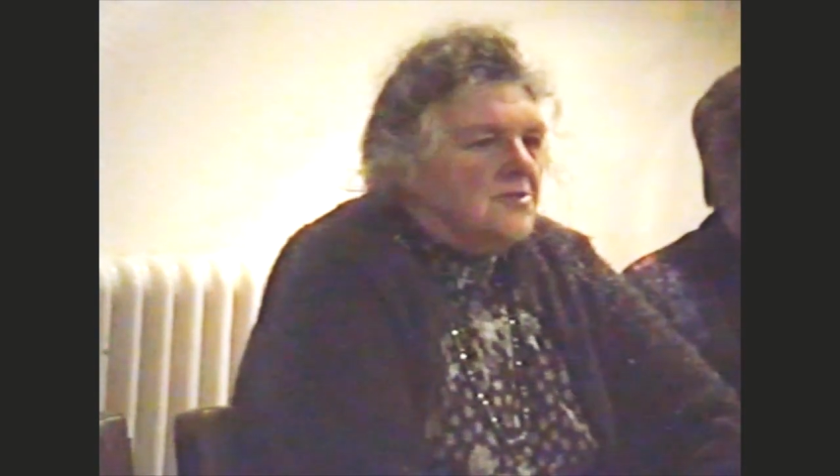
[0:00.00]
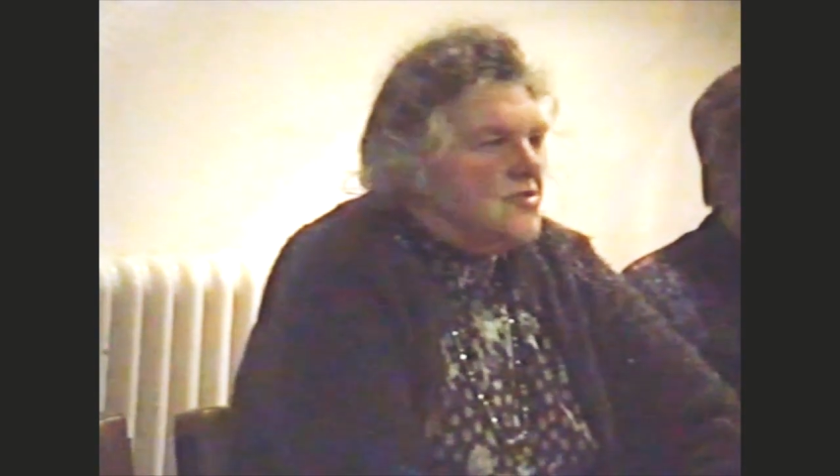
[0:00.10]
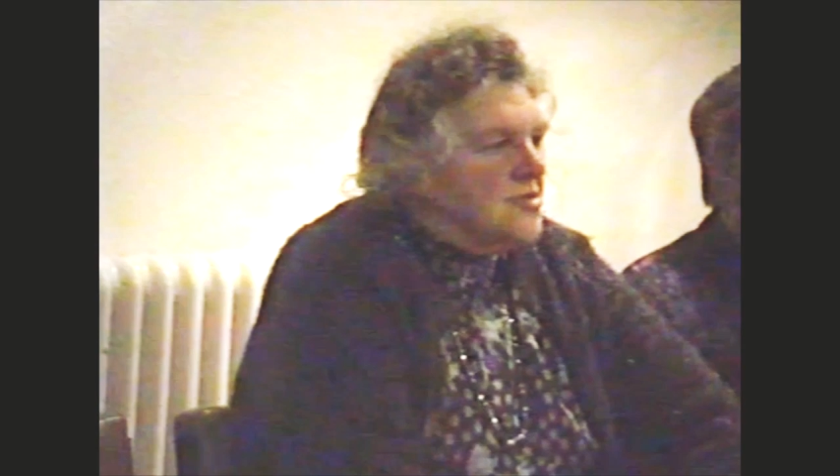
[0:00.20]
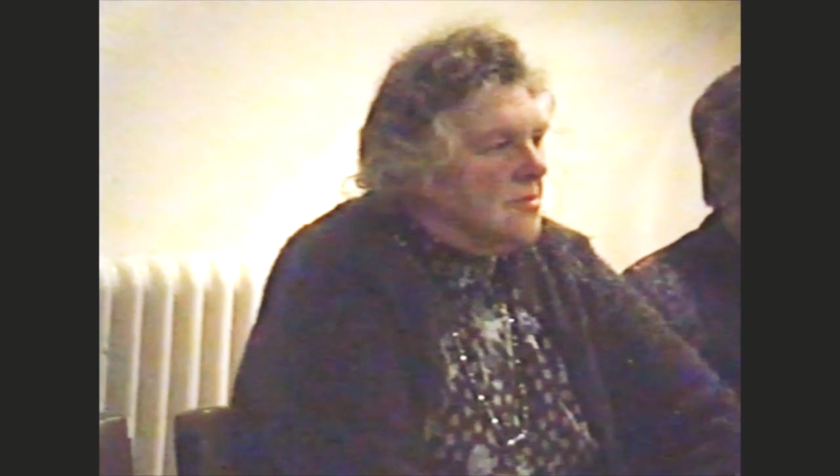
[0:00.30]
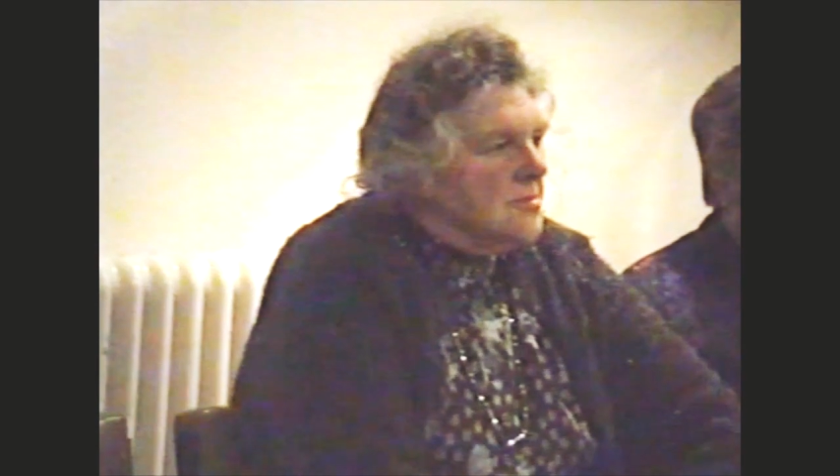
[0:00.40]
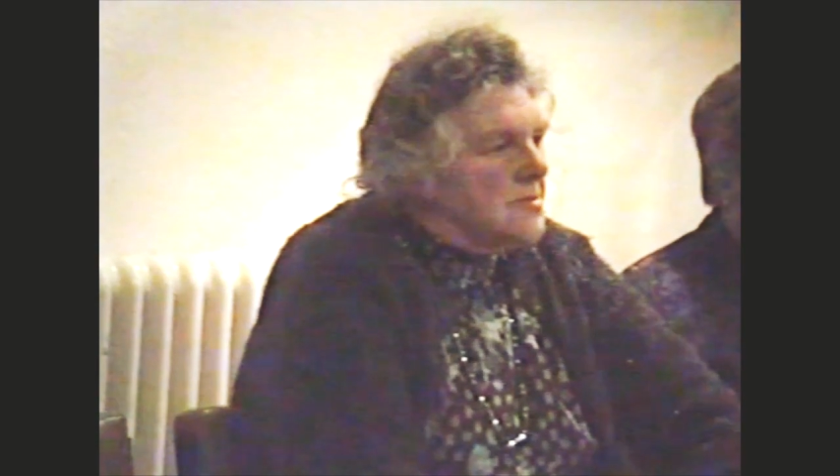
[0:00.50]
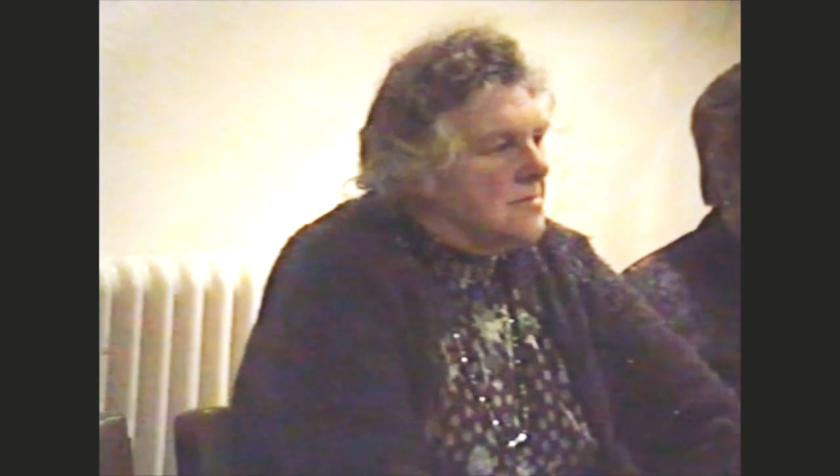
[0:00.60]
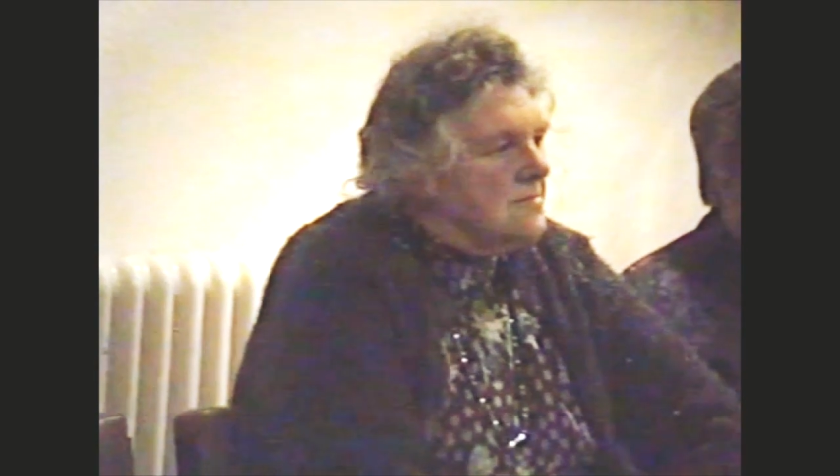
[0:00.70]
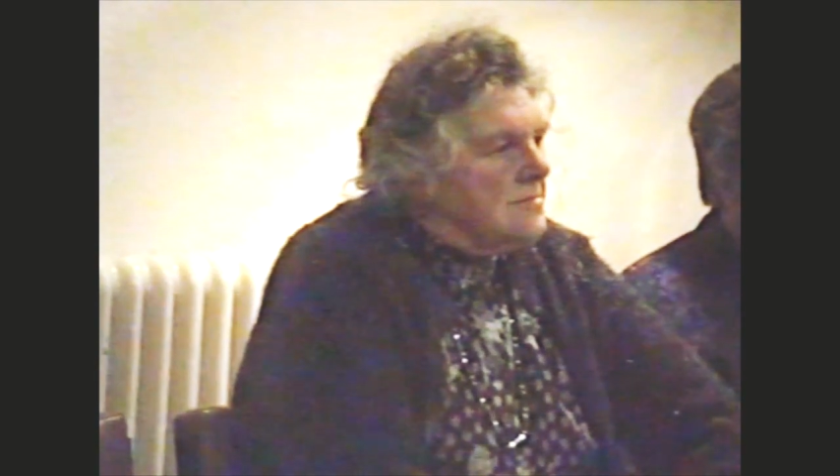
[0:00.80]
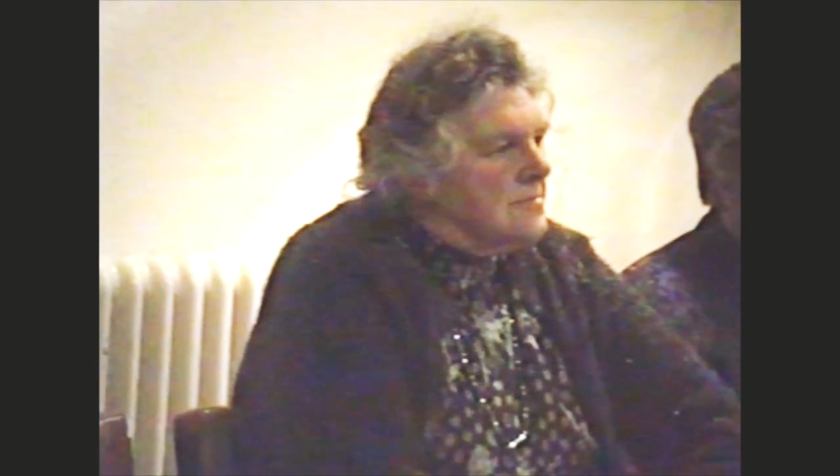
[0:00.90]
insult?
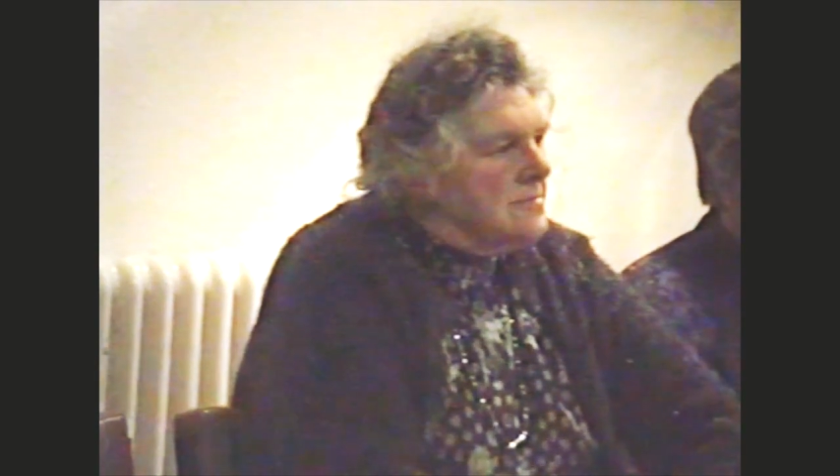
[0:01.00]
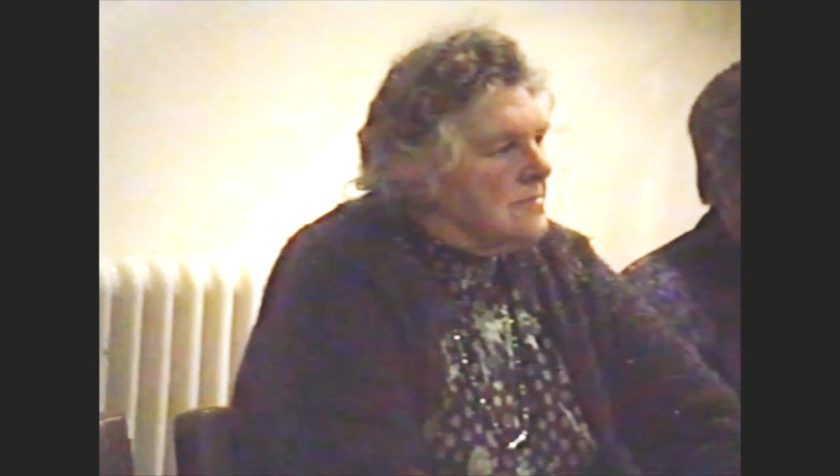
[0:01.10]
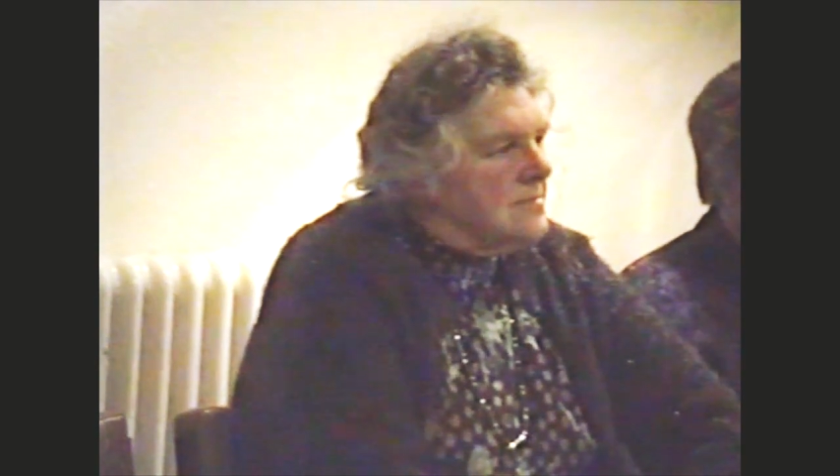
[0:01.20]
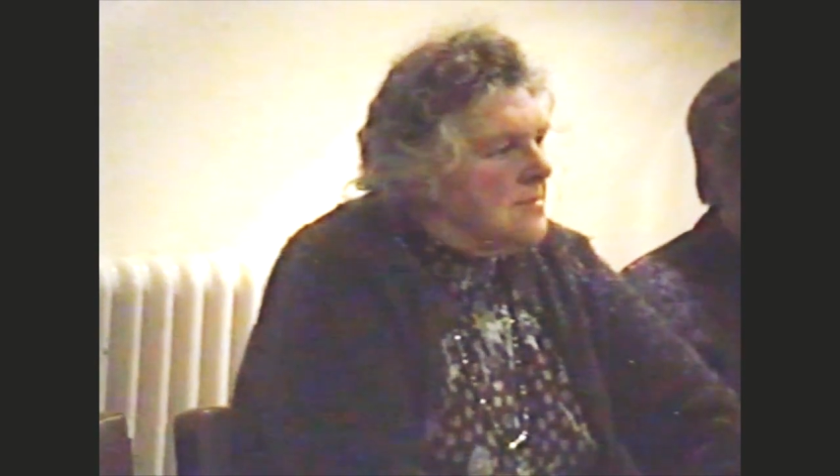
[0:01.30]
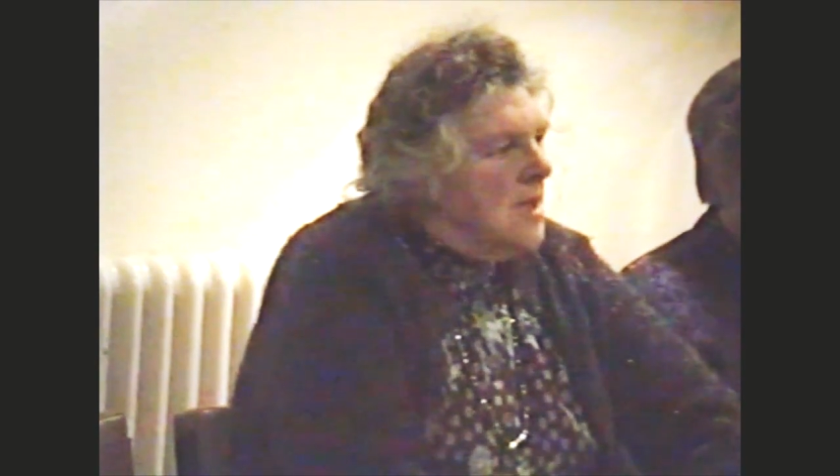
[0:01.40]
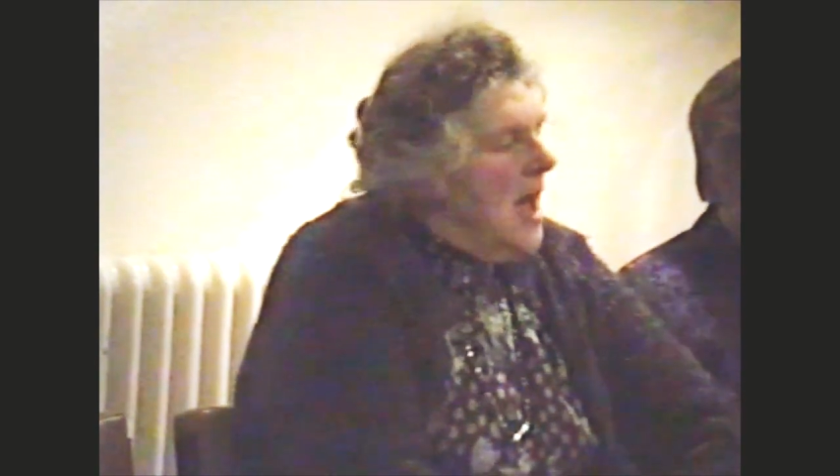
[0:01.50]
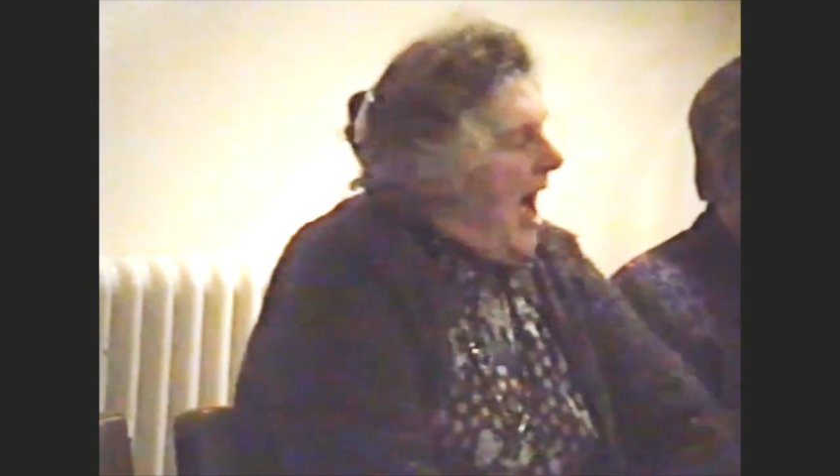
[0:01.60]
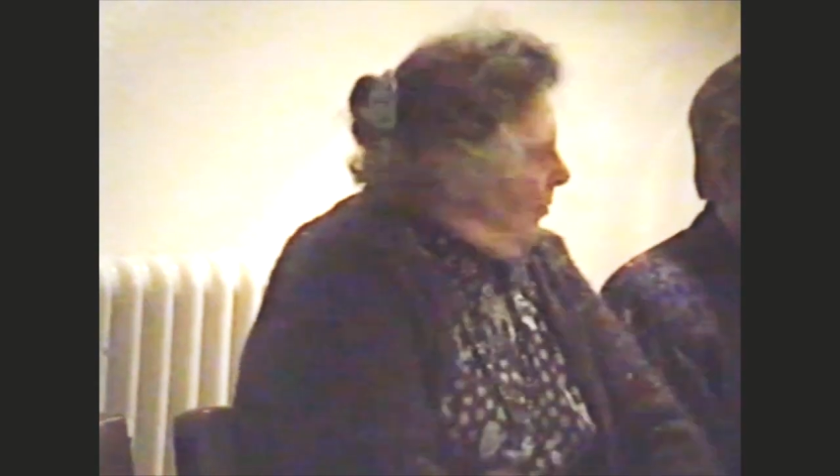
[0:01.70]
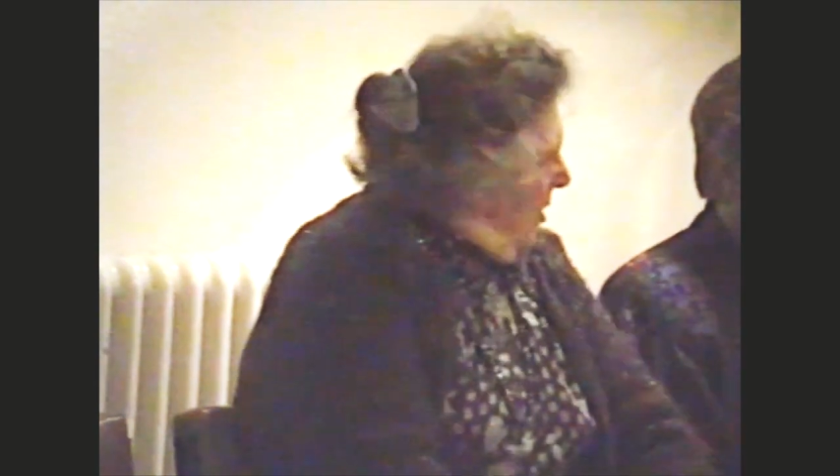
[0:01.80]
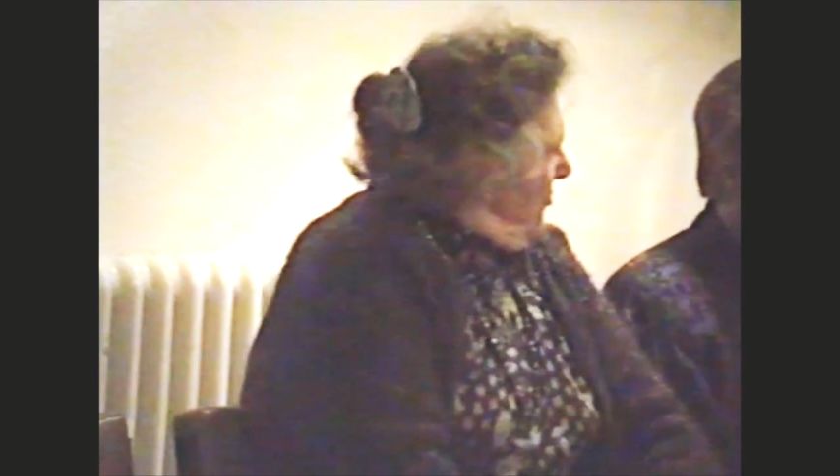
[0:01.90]
I